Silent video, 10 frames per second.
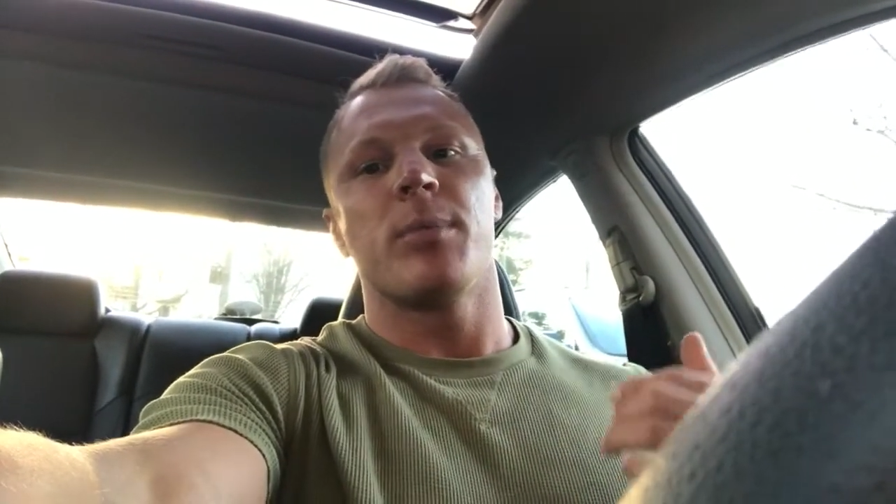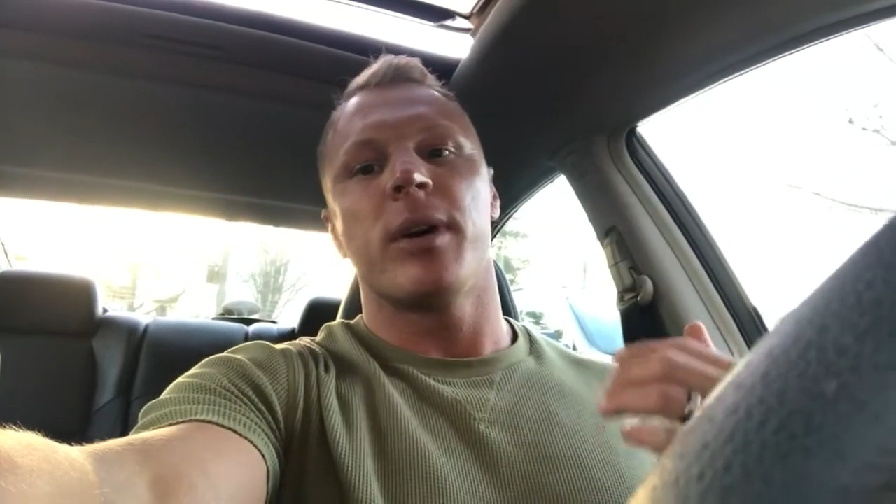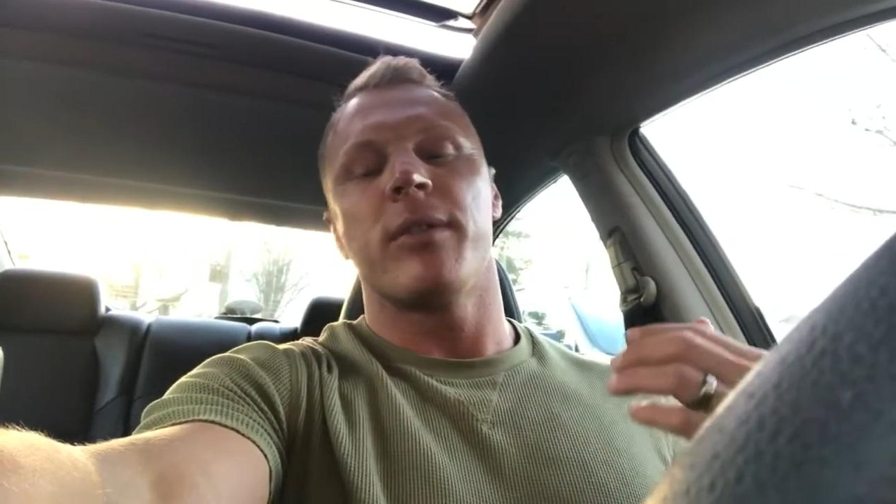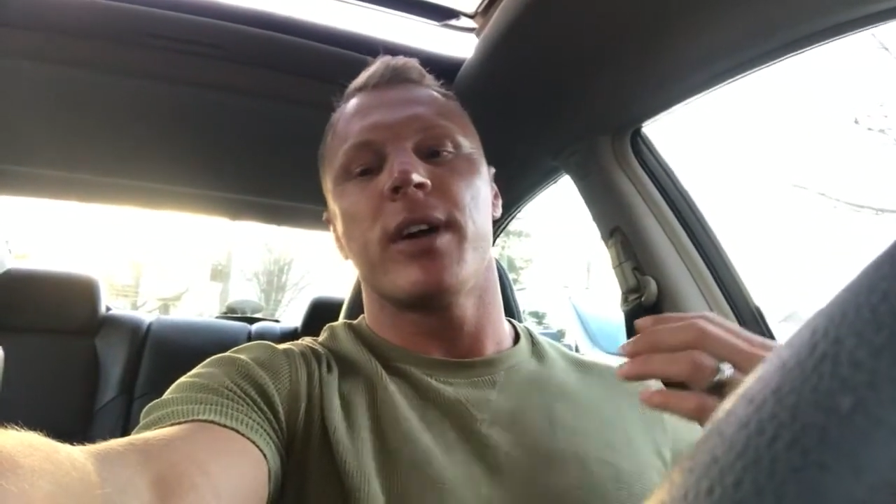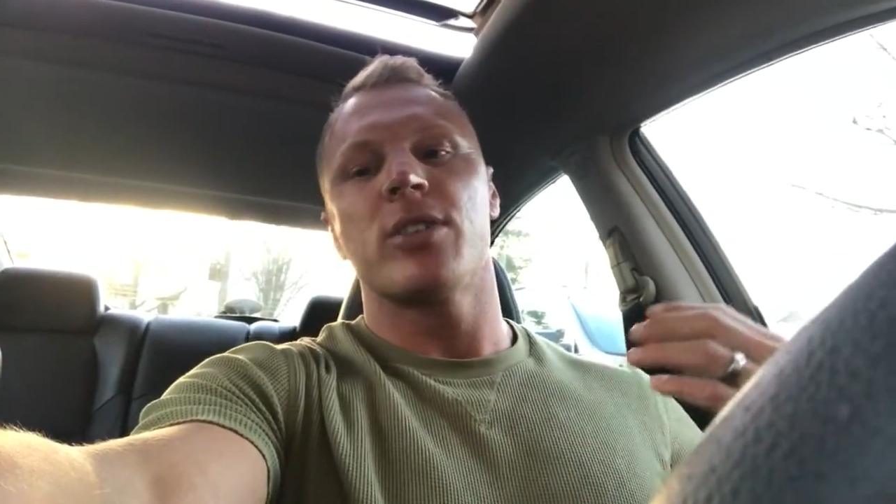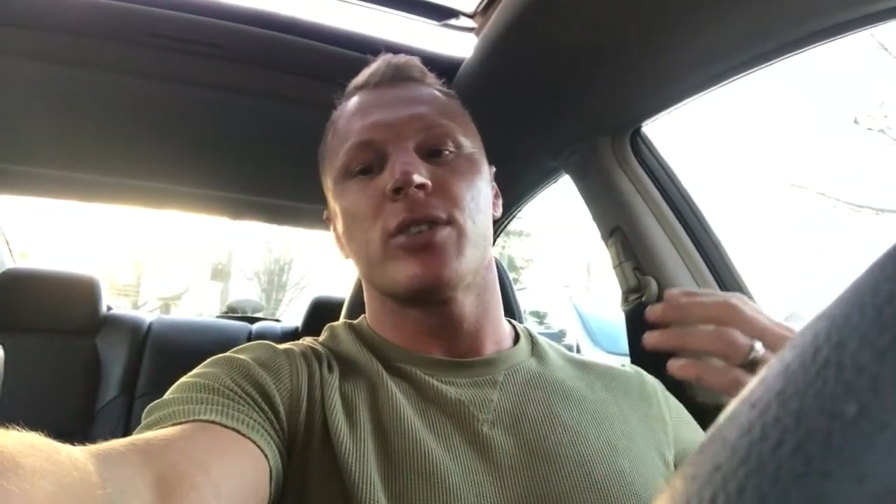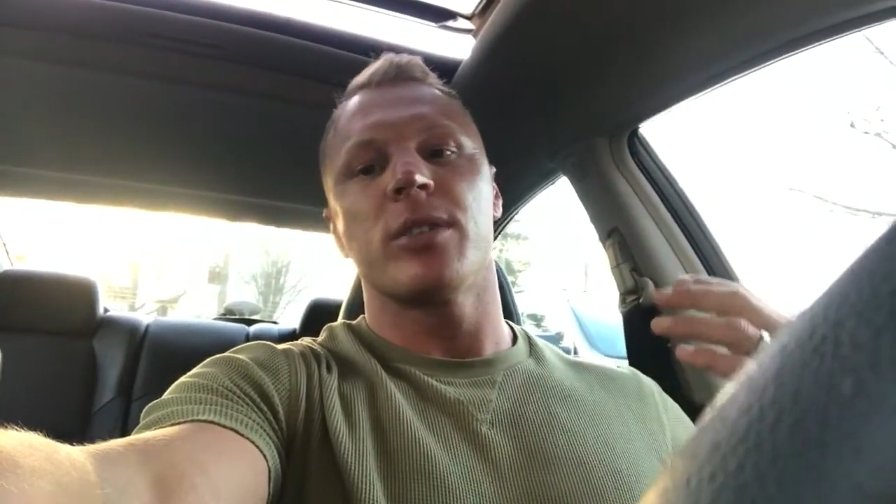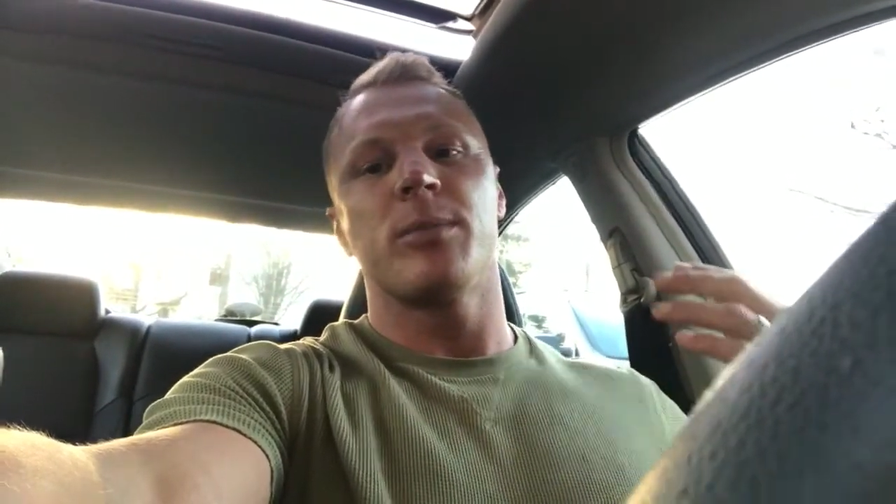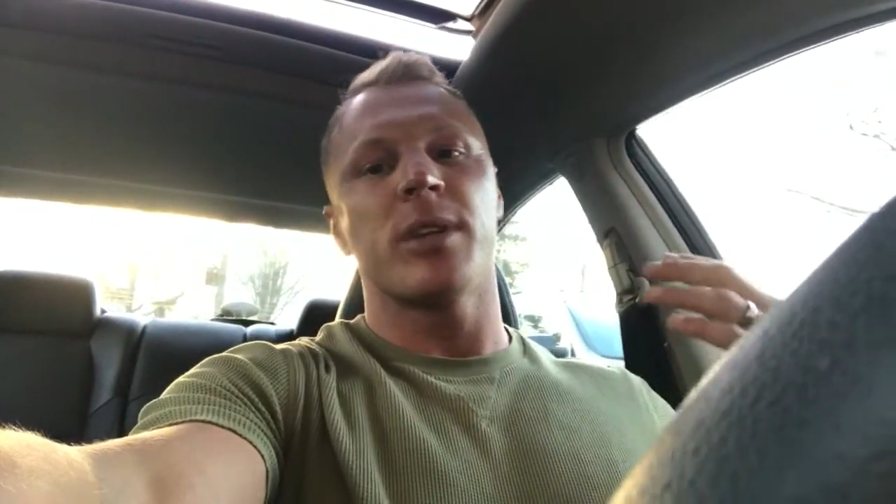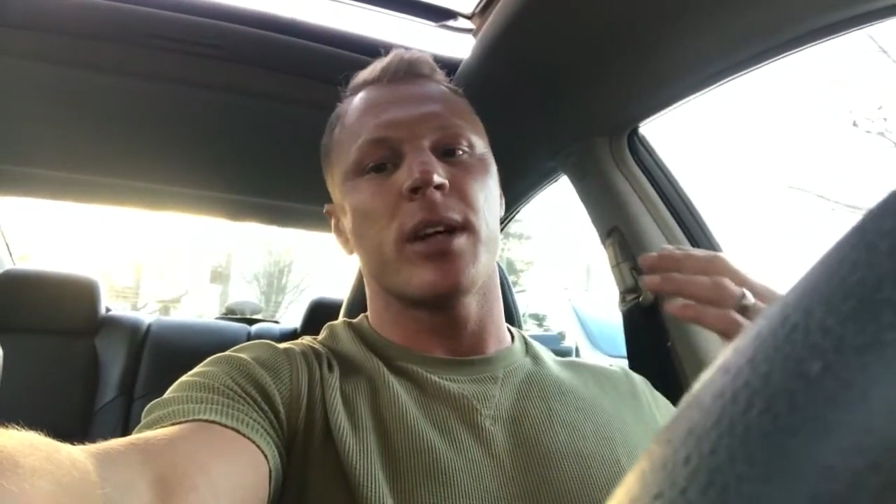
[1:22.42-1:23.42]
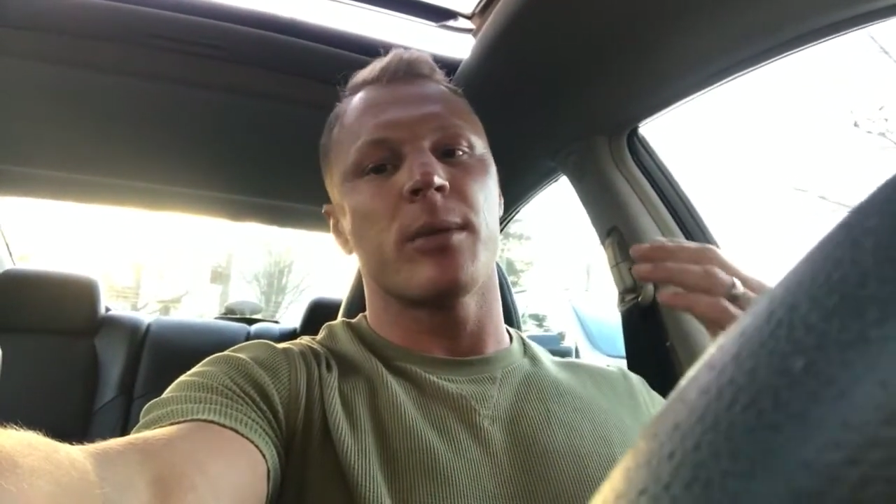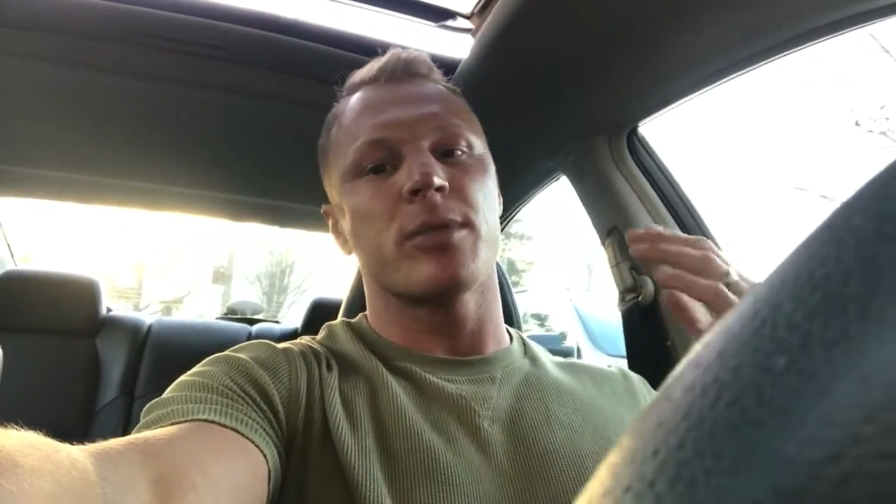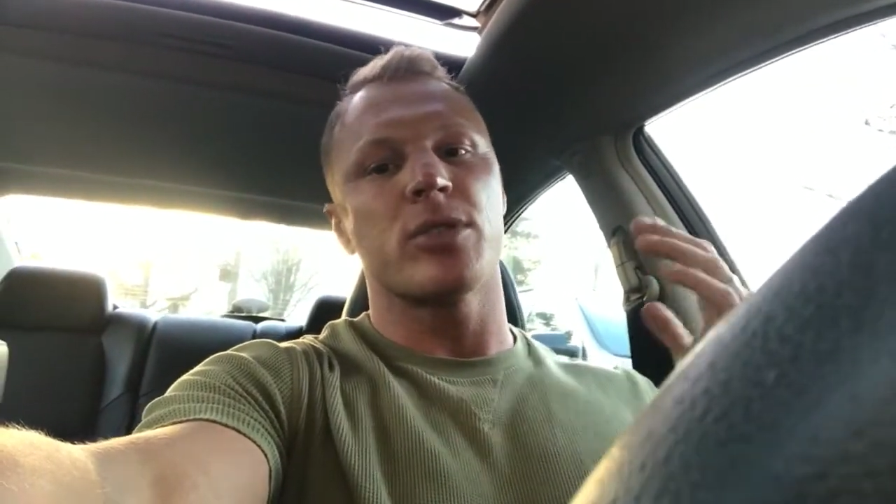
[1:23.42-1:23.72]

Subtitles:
but eventually it becomes